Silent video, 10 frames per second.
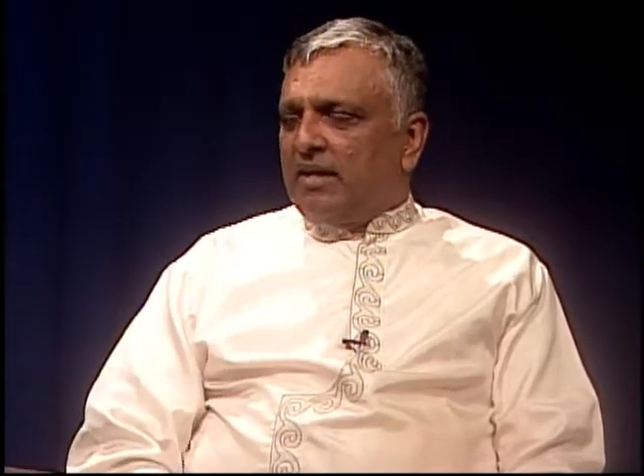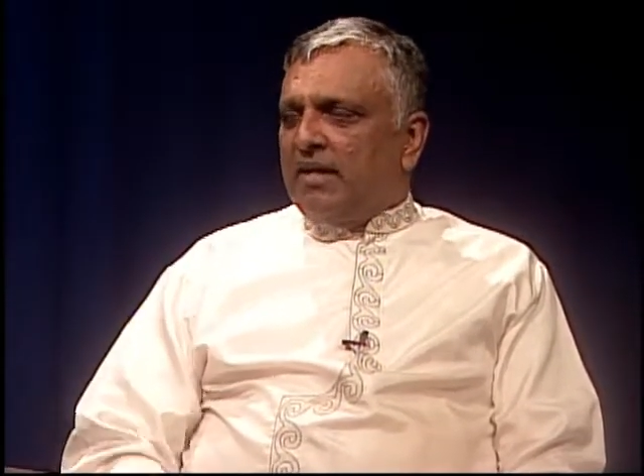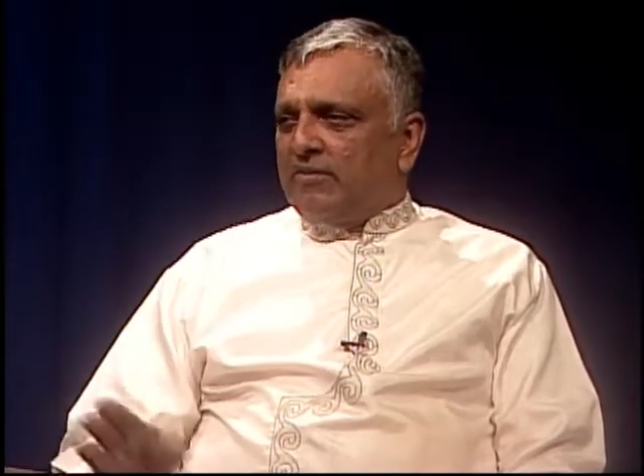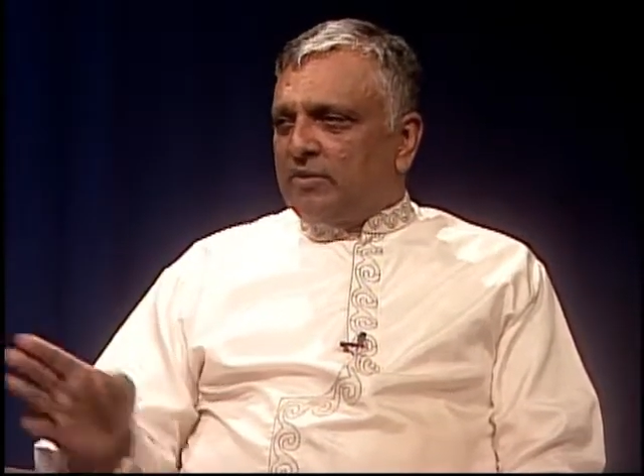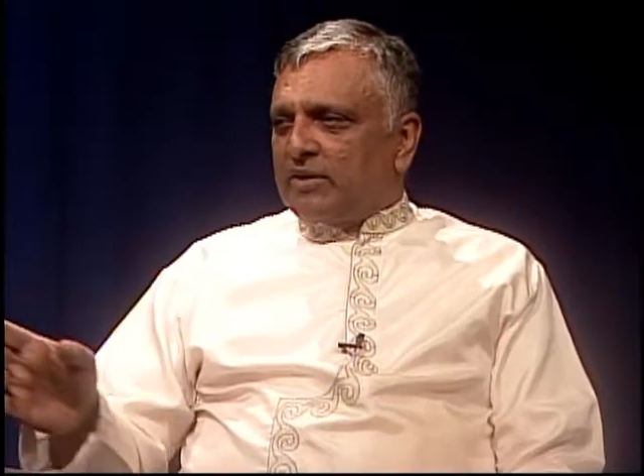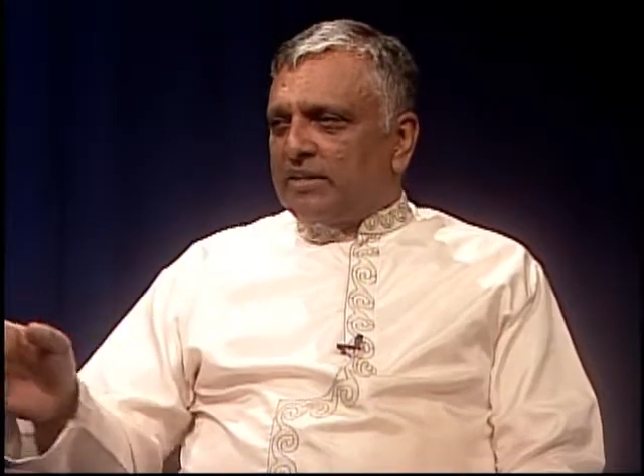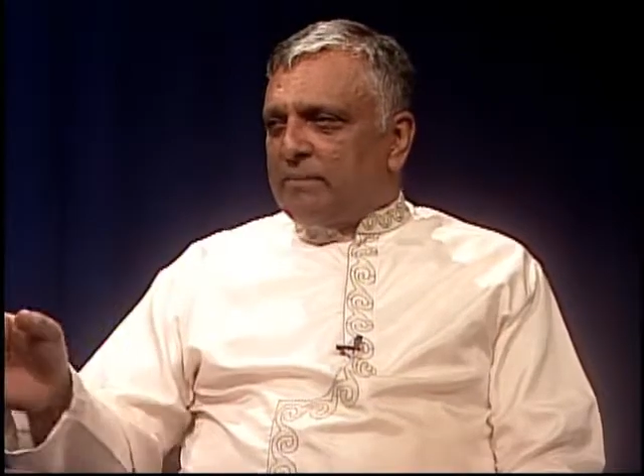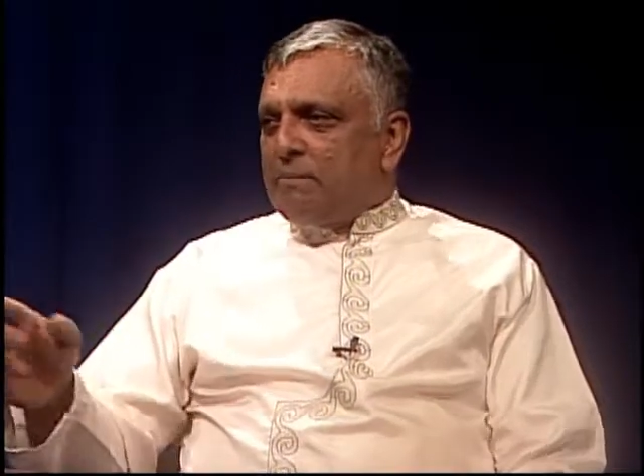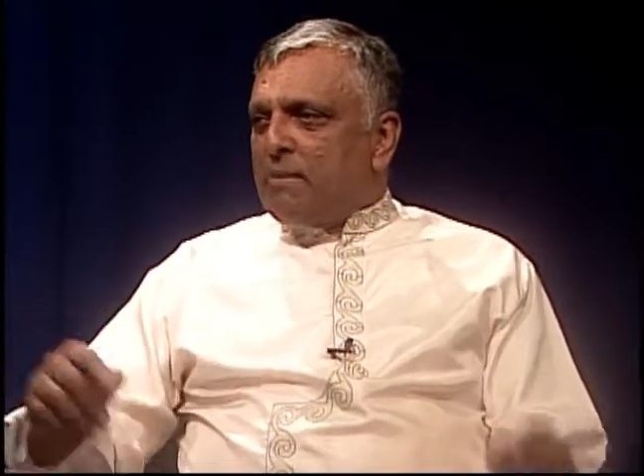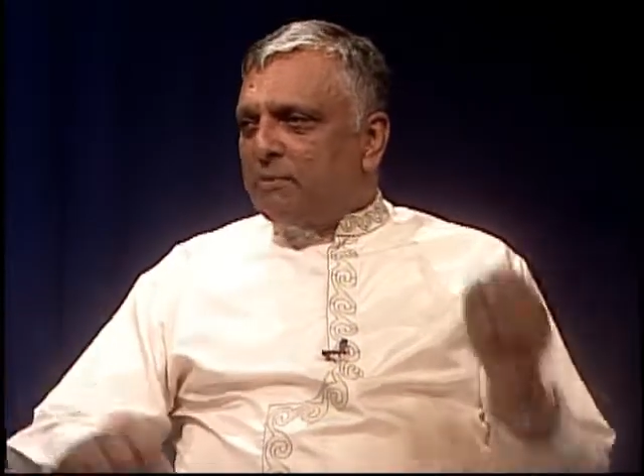If you look at
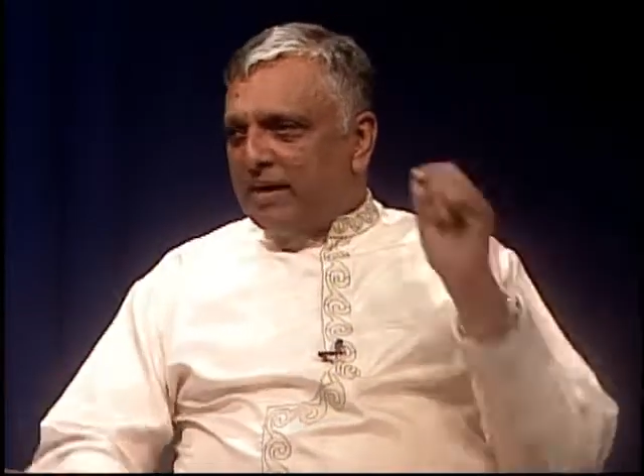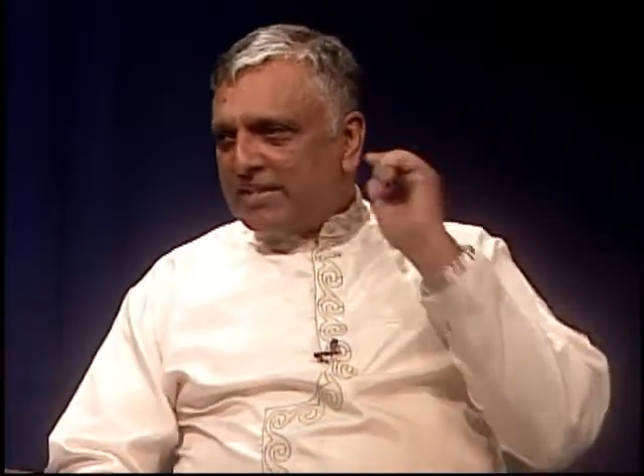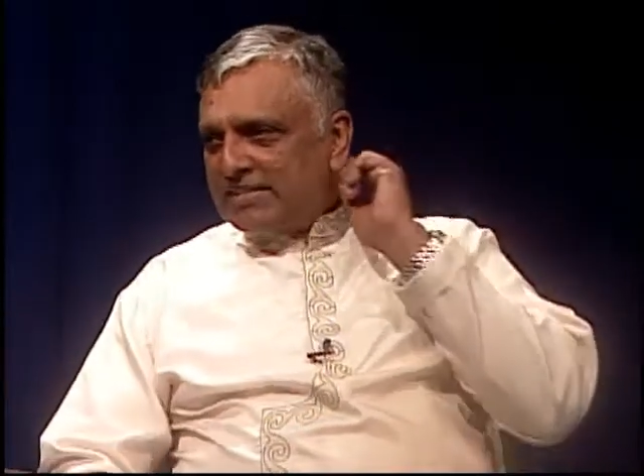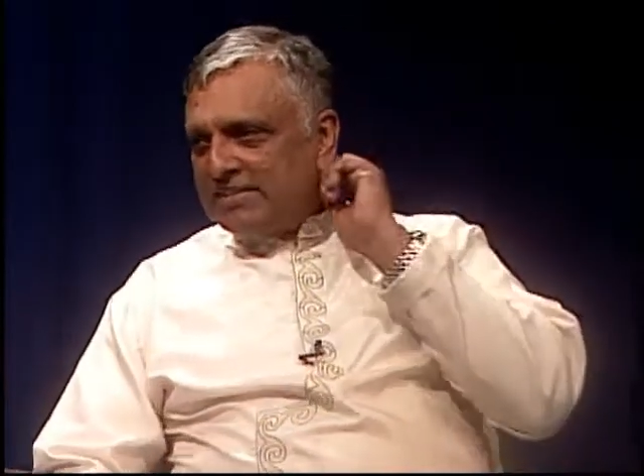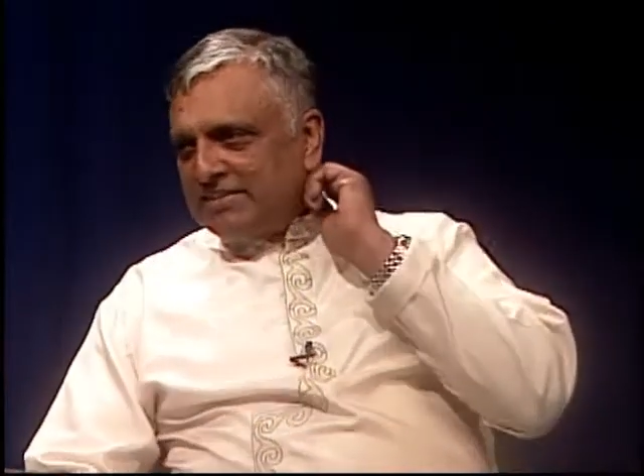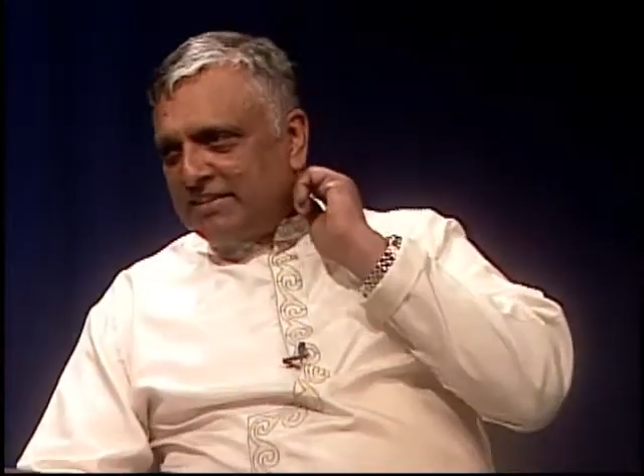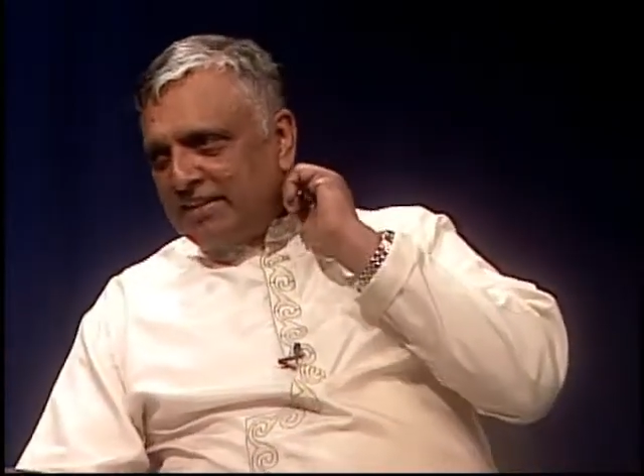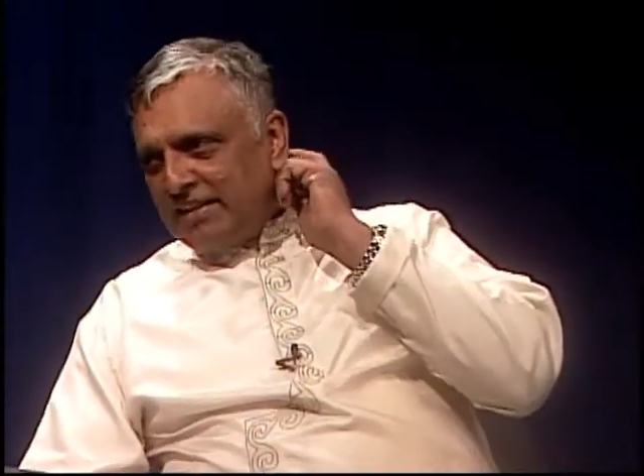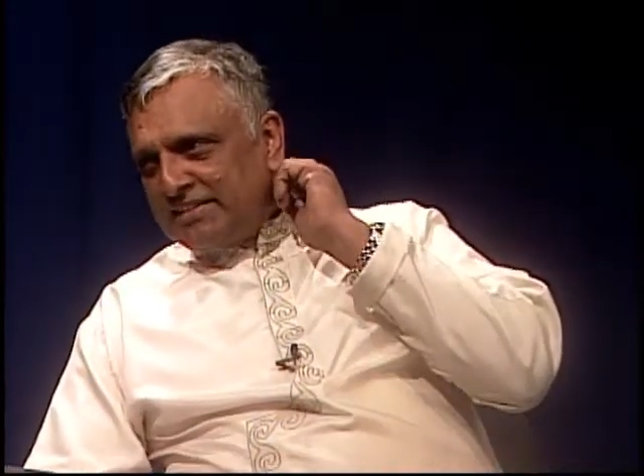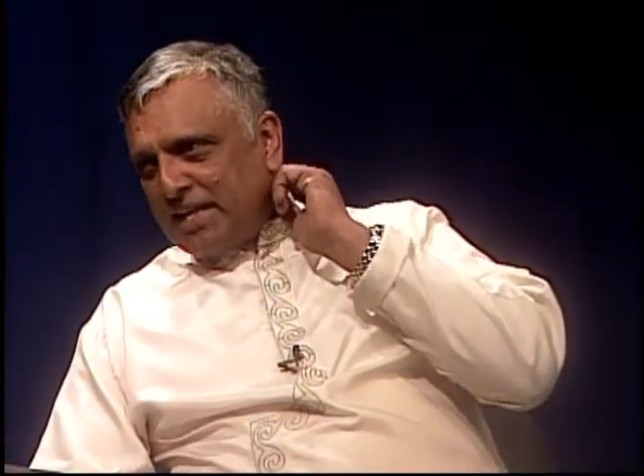the Memorex
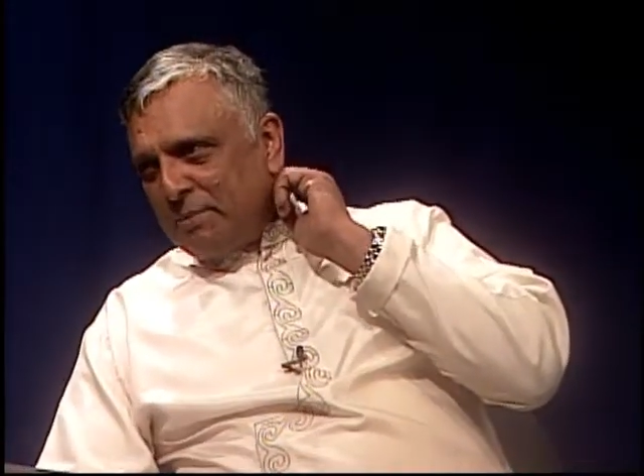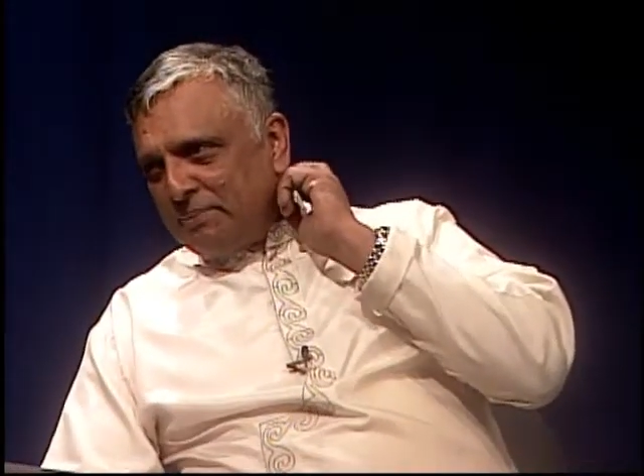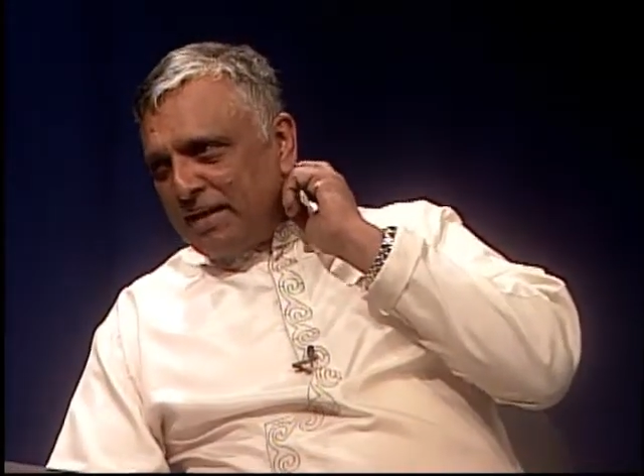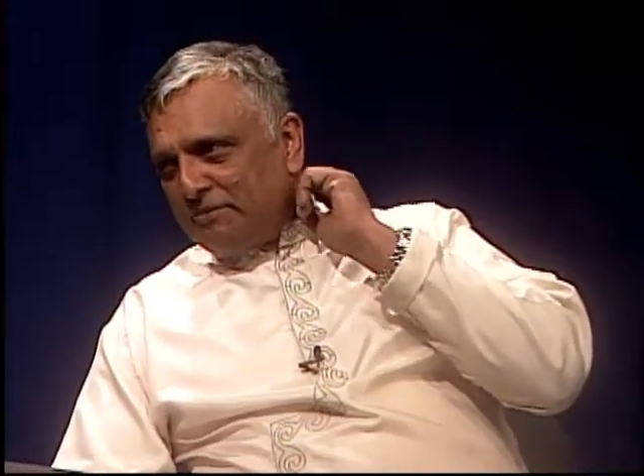tape